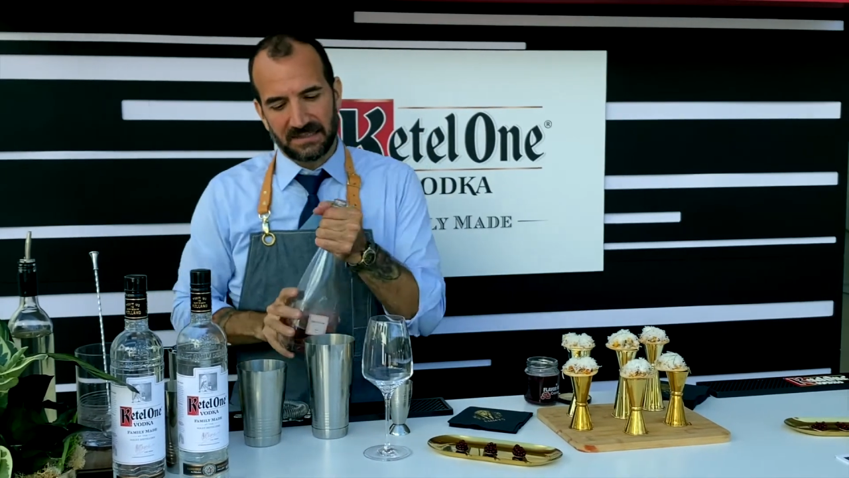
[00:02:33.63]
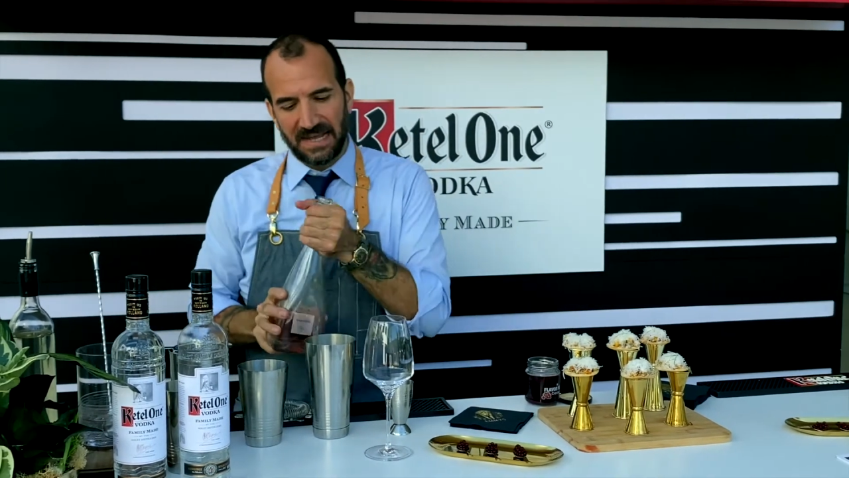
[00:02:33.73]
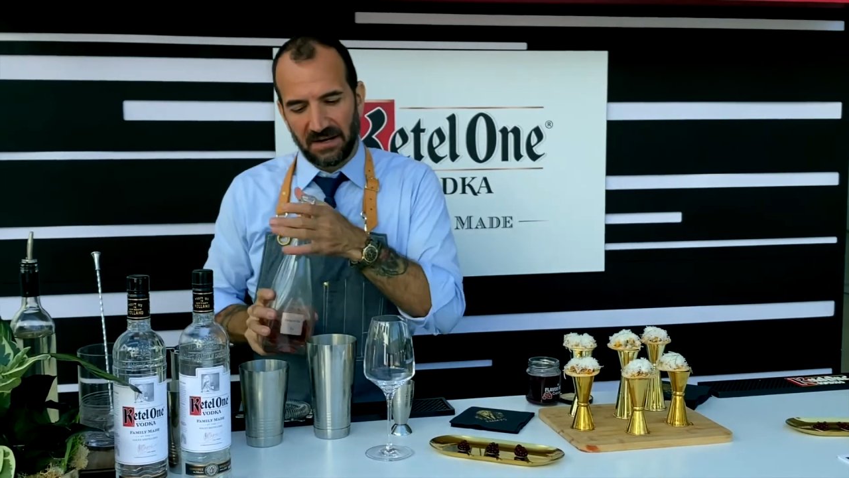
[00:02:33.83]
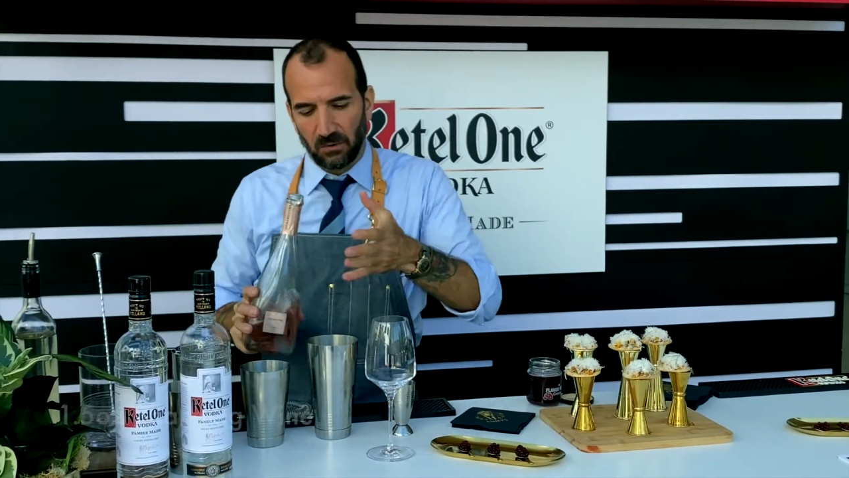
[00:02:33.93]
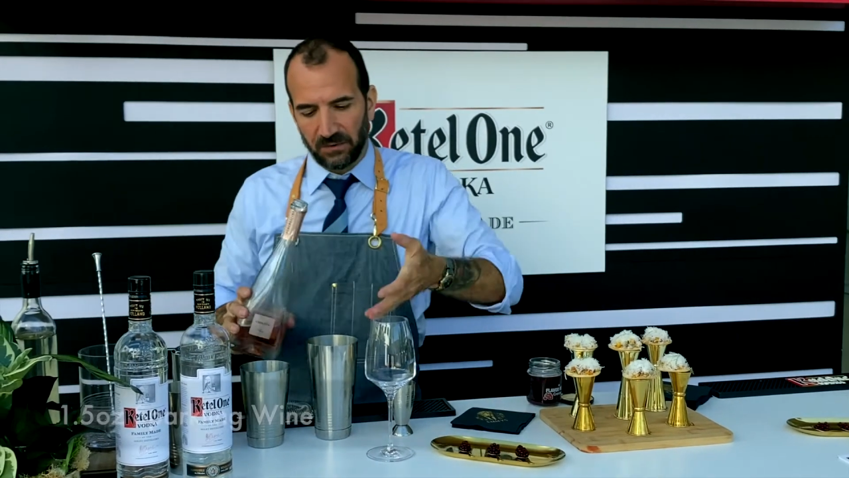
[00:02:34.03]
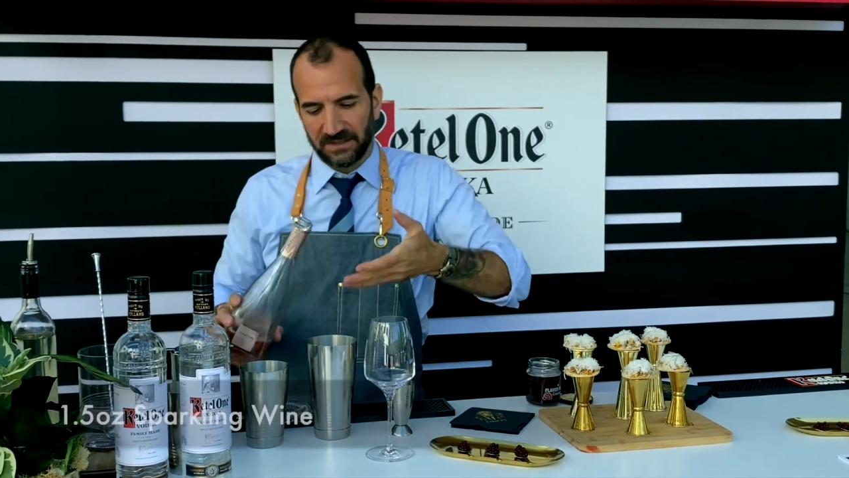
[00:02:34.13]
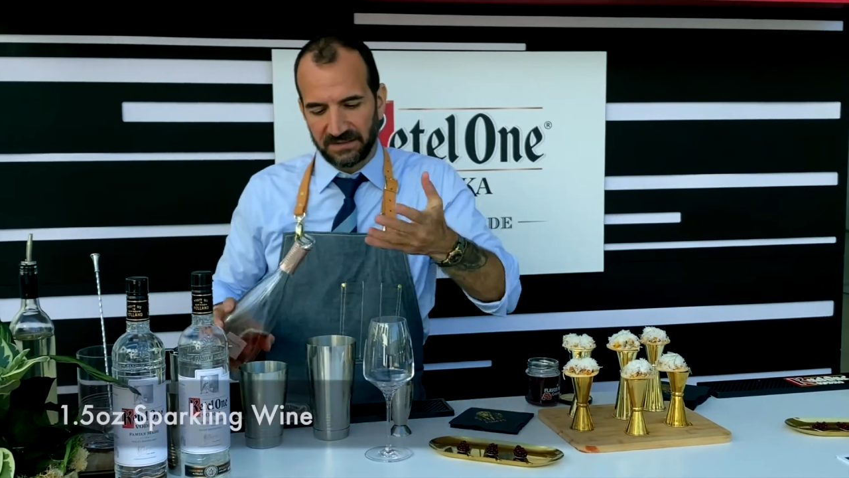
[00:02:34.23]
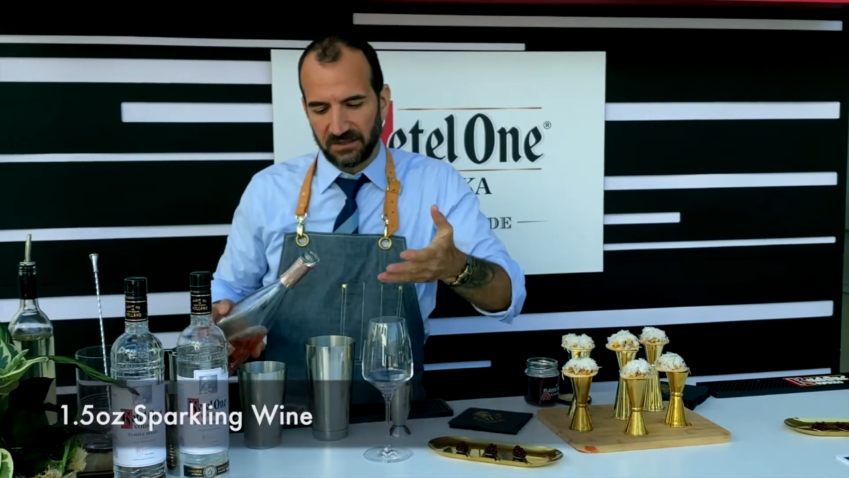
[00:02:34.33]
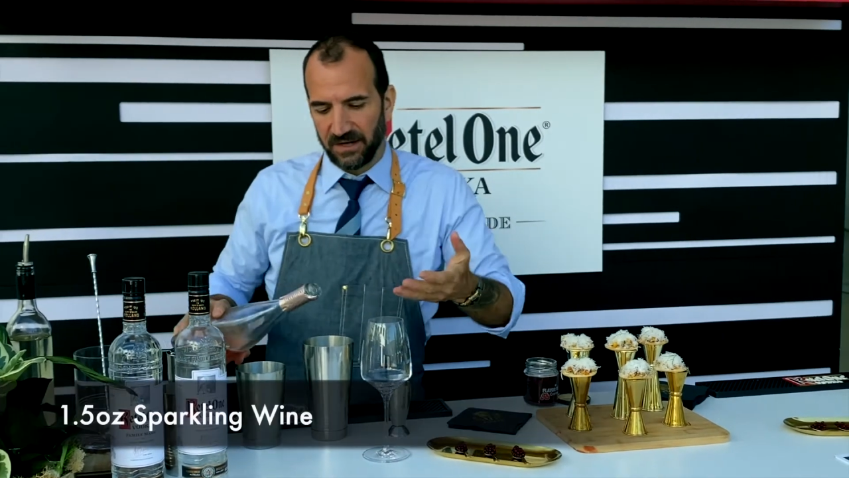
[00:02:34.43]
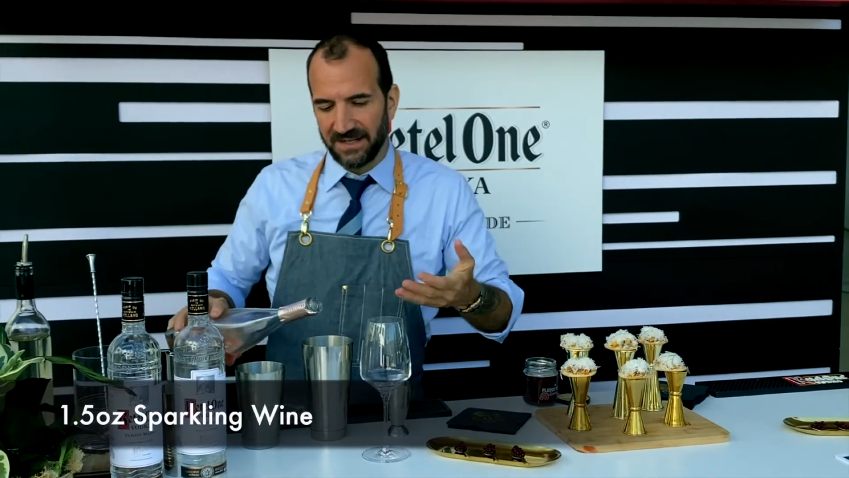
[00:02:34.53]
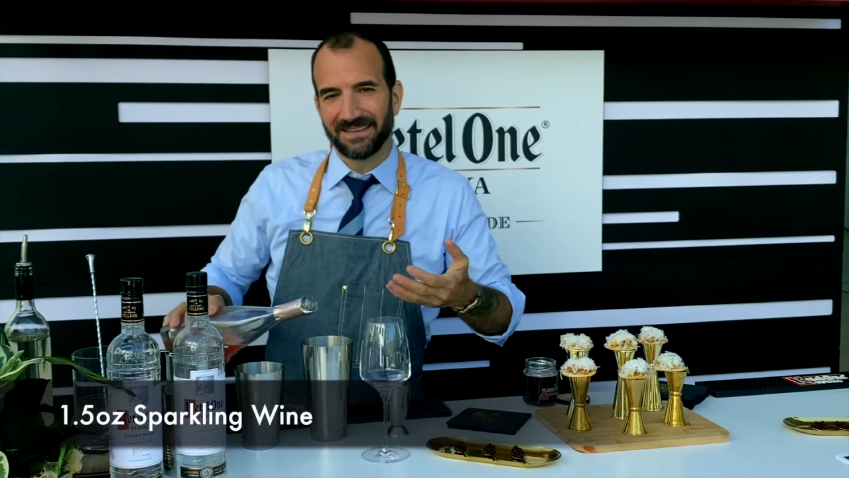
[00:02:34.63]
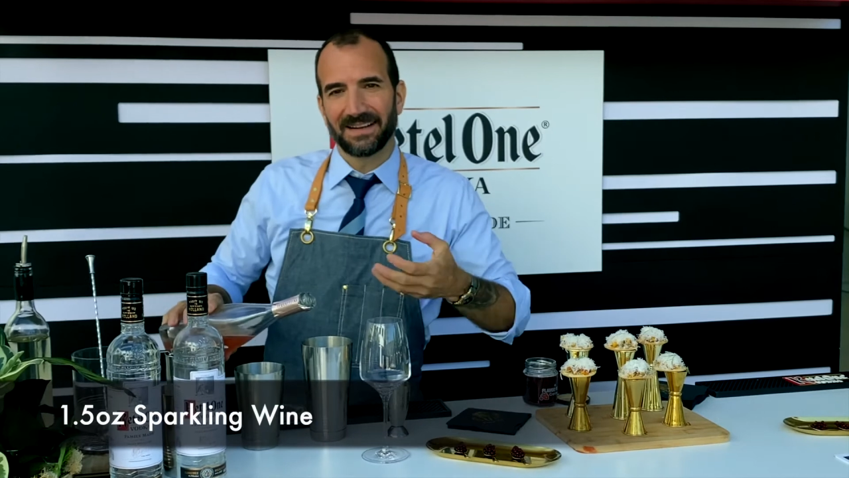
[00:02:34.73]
Not only is it great in the